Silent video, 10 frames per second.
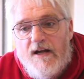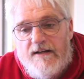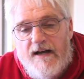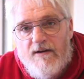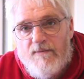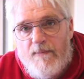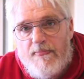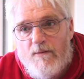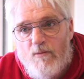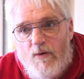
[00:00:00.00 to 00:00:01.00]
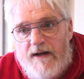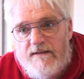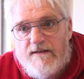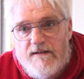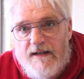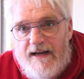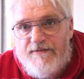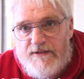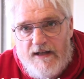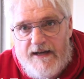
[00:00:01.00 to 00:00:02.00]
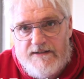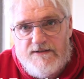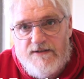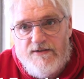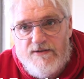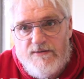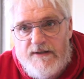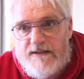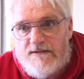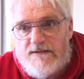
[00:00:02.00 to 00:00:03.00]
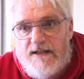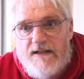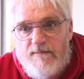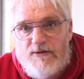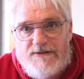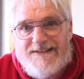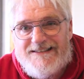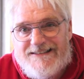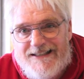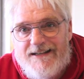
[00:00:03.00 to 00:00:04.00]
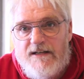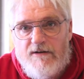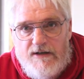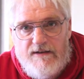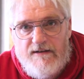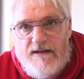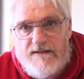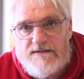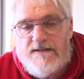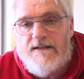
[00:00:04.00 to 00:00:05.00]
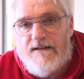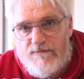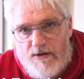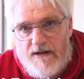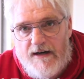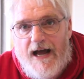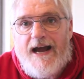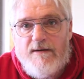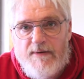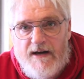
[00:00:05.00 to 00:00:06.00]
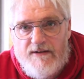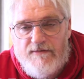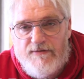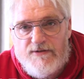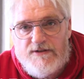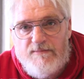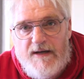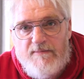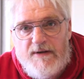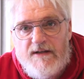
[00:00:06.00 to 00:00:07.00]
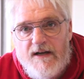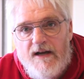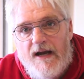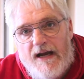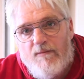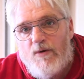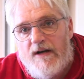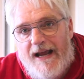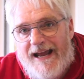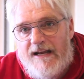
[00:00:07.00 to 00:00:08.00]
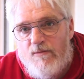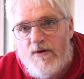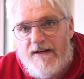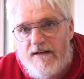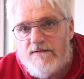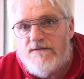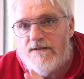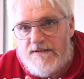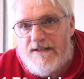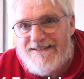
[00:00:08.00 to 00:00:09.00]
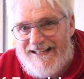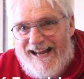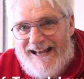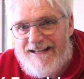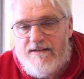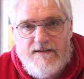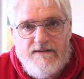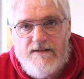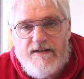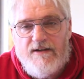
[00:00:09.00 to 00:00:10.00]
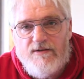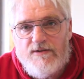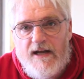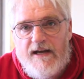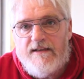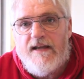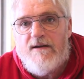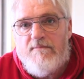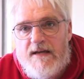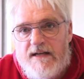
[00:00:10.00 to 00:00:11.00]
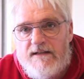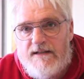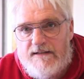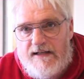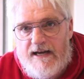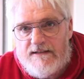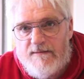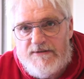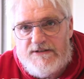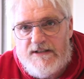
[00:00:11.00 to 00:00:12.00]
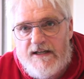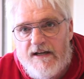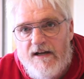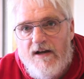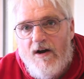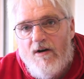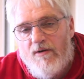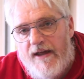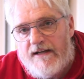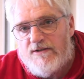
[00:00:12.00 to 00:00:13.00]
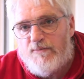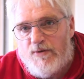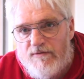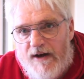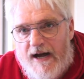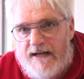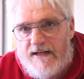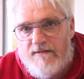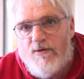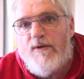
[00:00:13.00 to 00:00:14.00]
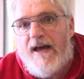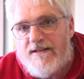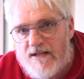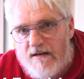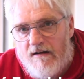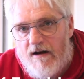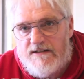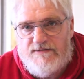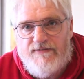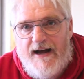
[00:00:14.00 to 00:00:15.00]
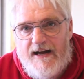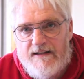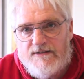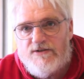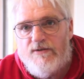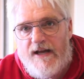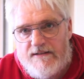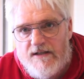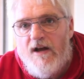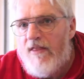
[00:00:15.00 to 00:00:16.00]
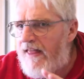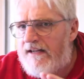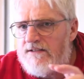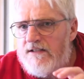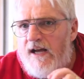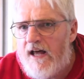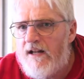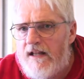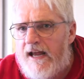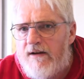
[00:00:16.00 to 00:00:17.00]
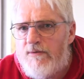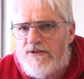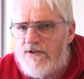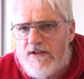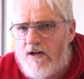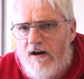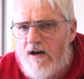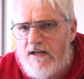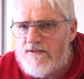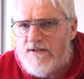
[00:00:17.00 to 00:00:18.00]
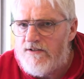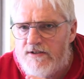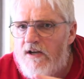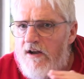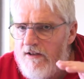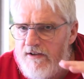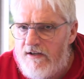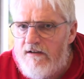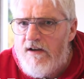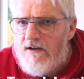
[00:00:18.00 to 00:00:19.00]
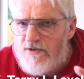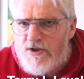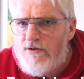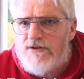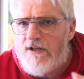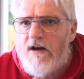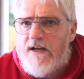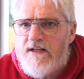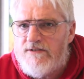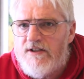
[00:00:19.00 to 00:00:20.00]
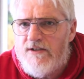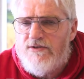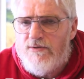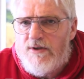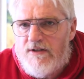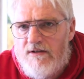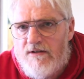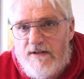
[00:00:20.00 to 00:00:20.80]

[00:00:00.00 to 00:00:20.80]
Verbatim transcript: Now, what the left likes to do is say the most incendiary things and then run and hide behind the First Amendment. And when anyone else says anything that they don't like, they immediately attack them as saying, oh, that's provocative, oh, that's going to cause violence, oh, that's, that's the kind of language that causes the Tucson incident to occur.